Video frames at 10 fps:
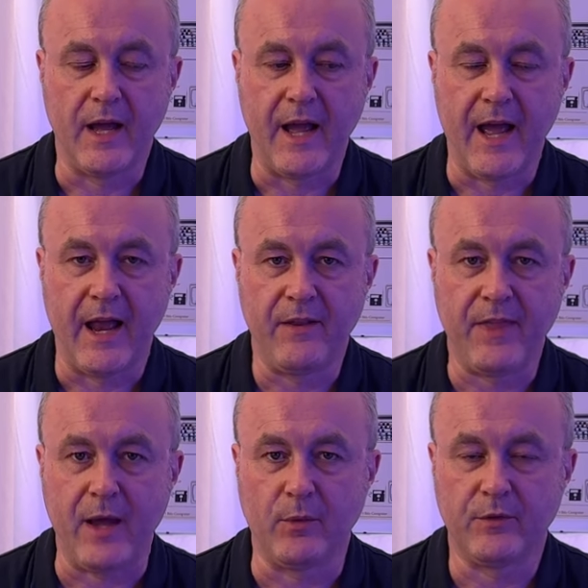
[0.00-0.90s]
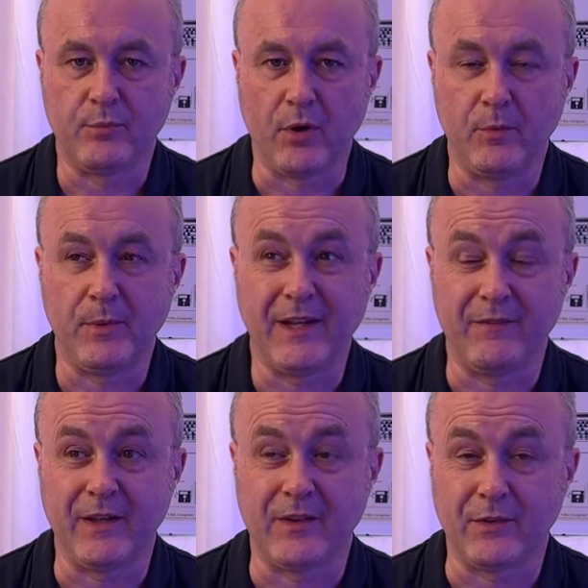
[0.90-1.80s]
And that was probably
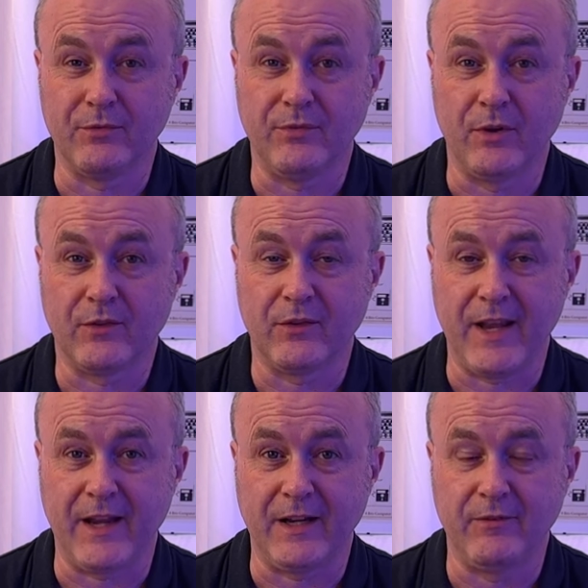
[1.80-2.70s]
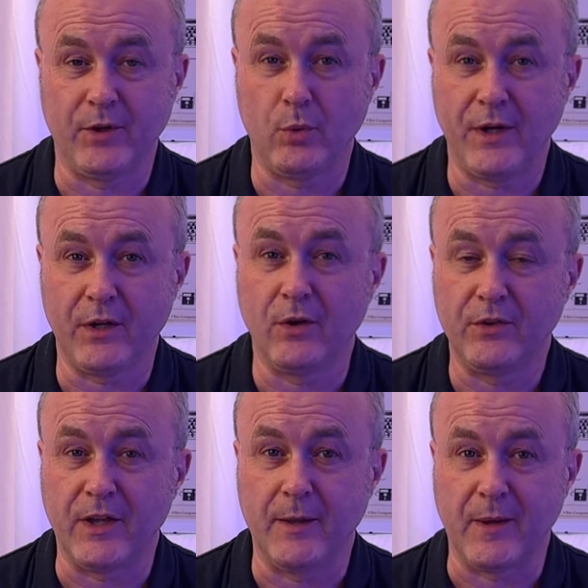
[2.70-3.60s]
giving us a false negative for quite a long
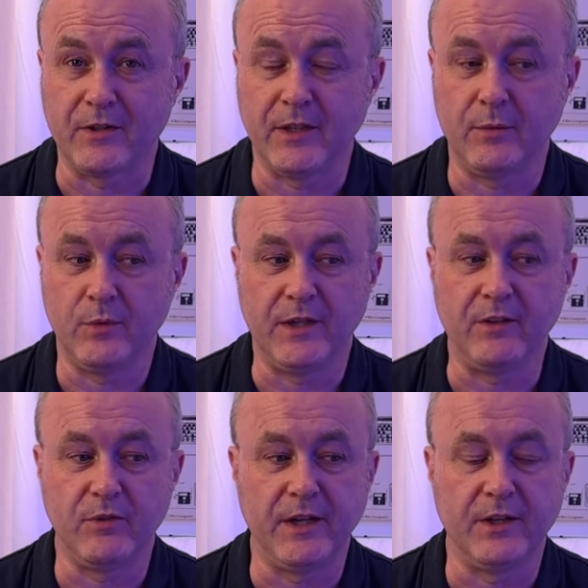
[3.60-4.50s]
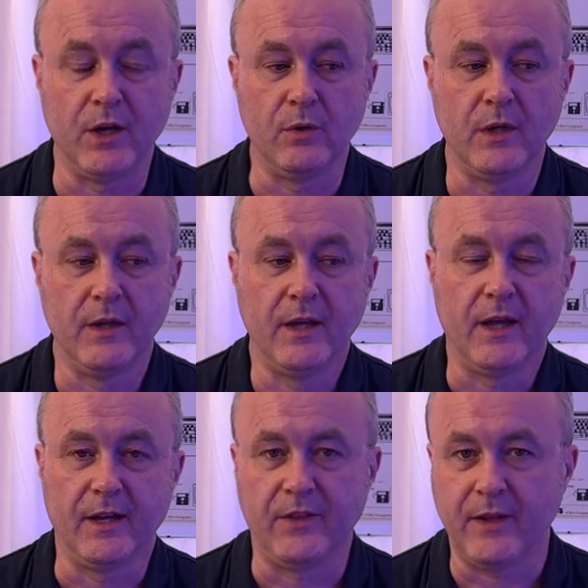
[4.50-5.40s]
time, actually. We didn't really know.
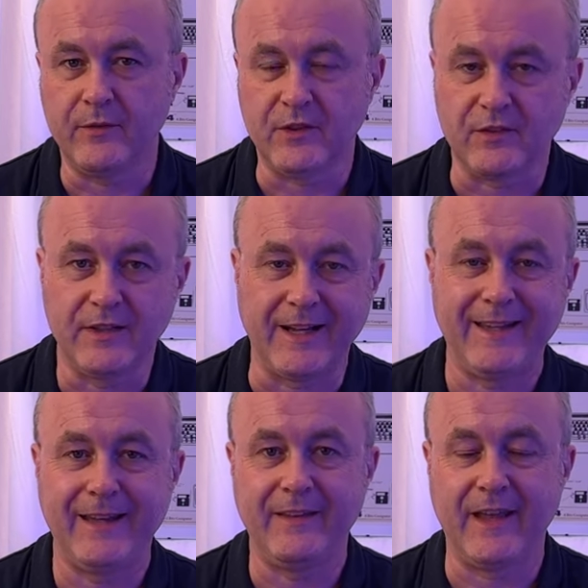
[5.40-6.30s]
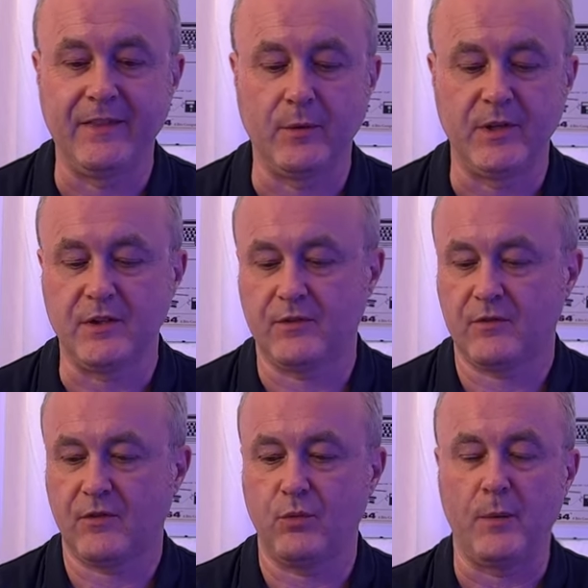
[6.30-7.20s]
And I think it was just lucky in the end that we
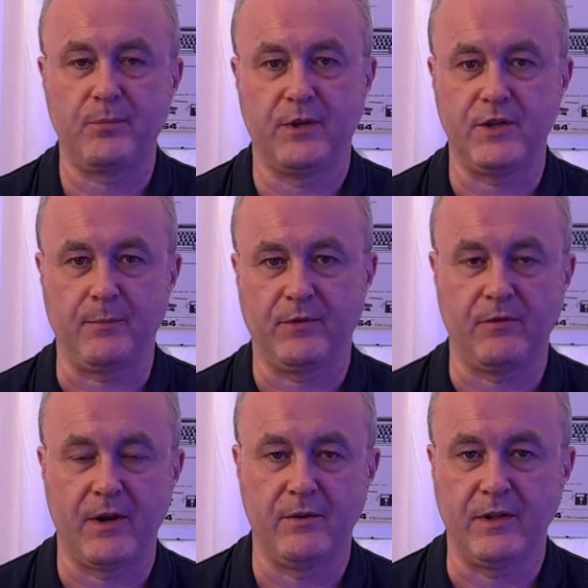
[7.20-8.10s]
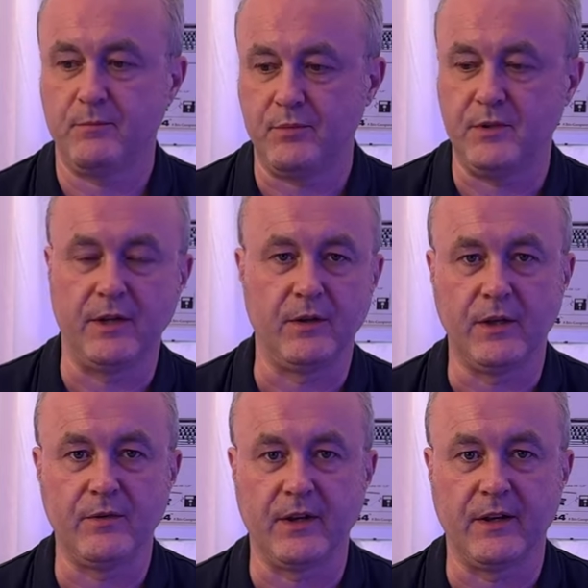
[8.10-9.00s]
just swapped the chips around and, you know,
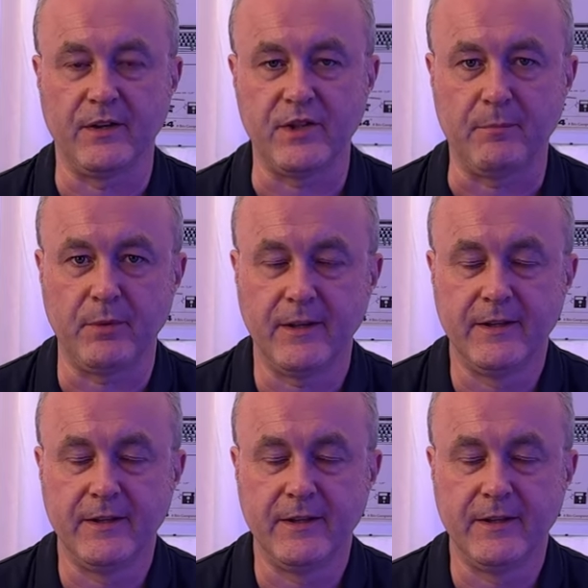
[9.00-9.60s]
used another chip